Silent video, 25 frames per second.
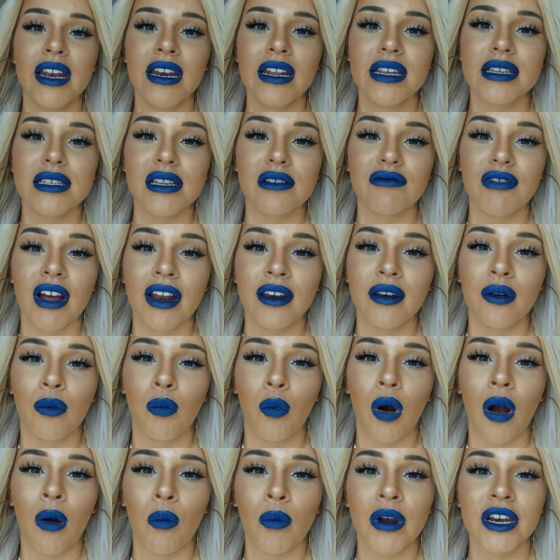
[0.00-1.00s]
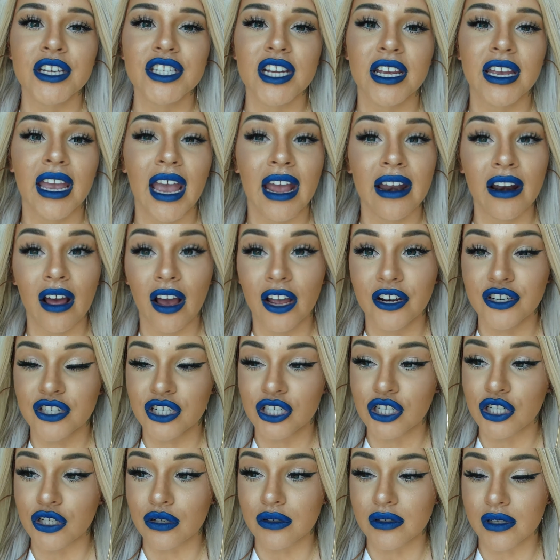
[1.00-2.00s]
Then is a random one which again I
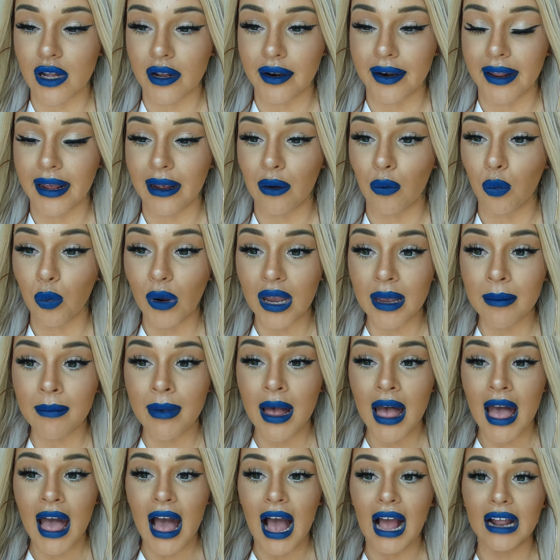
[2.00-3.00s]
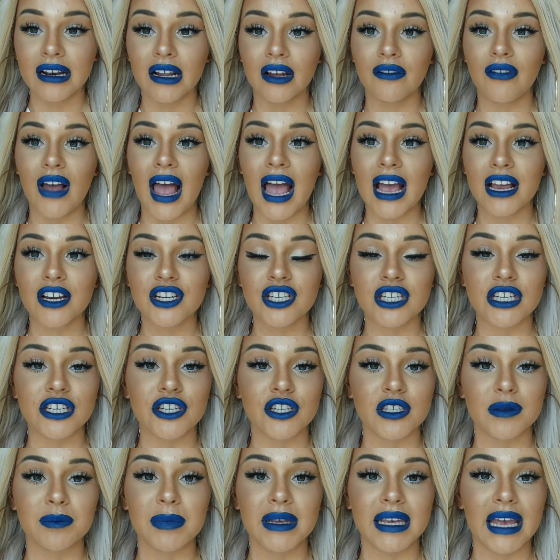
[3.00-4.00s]
just use on a whim and I've
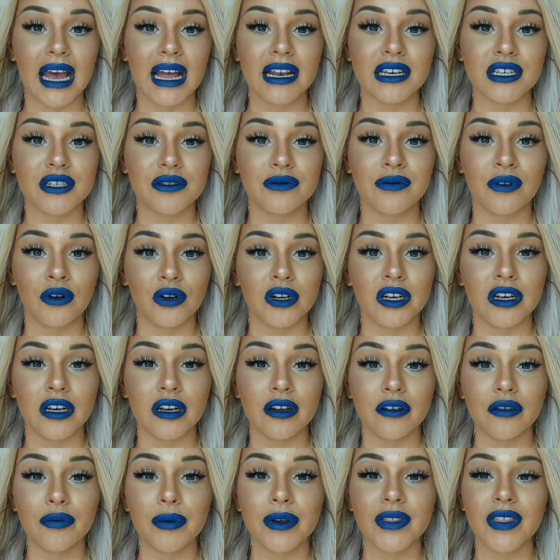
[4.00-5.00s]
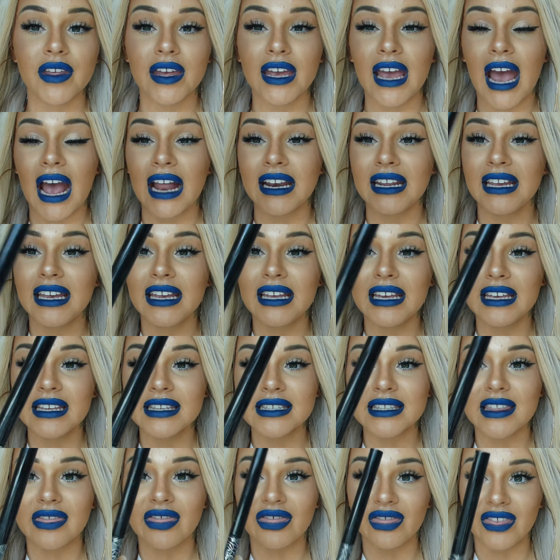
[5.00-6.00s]
actually just began to fall in love with it and it
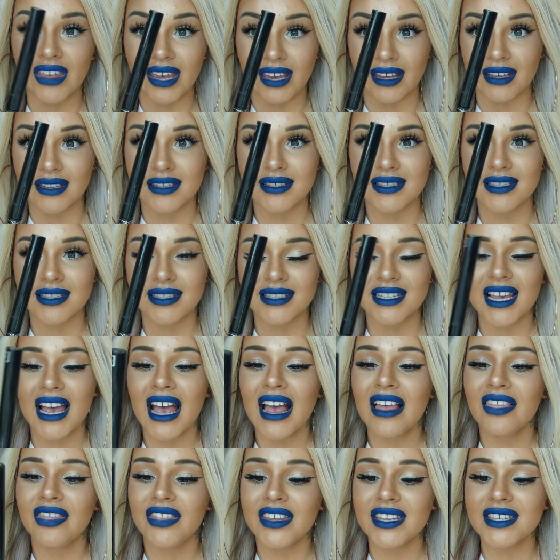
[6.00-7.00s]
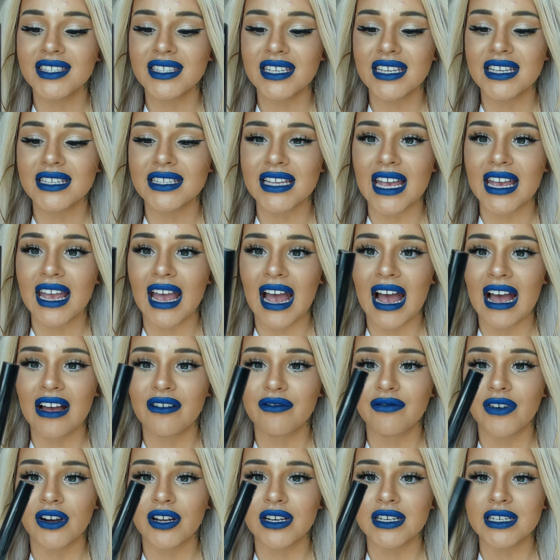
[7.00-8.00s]
is this. This is a
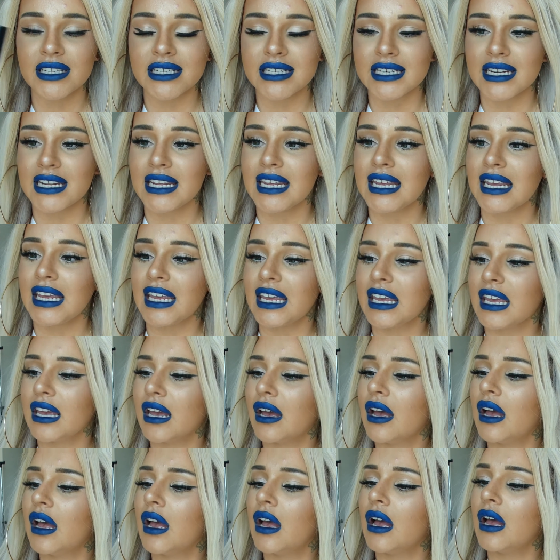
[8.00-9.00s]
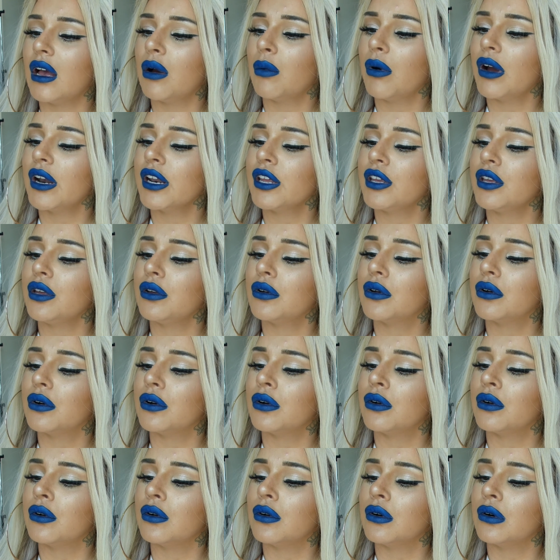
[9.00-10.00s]
Kat Von D, uh, what are you
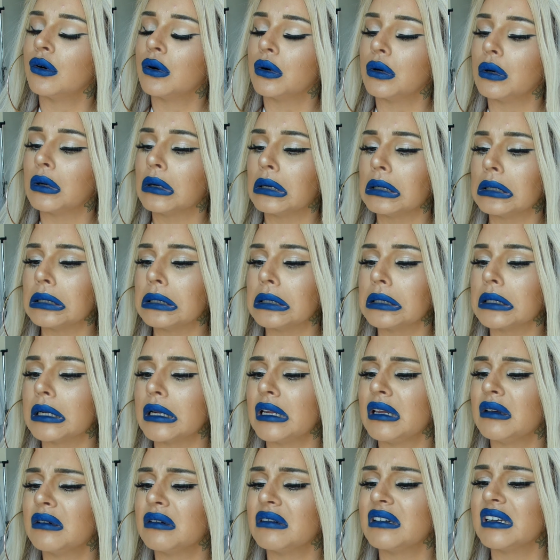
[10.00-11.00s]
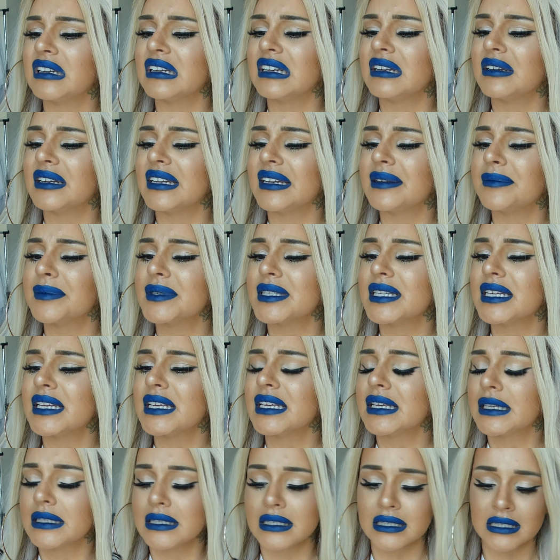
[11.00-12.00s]
called? Are you called
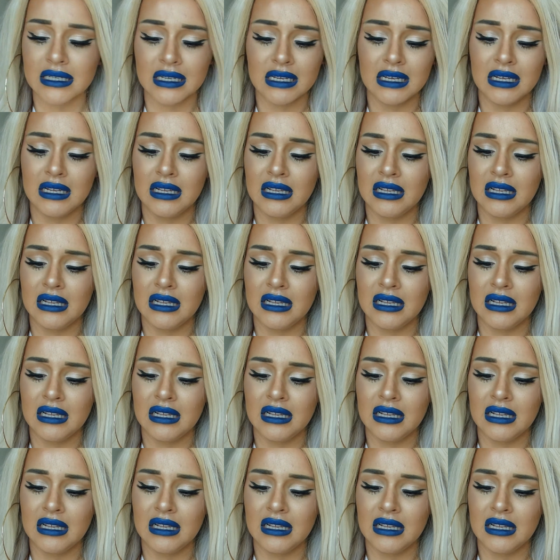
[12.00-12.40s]
lipsticks?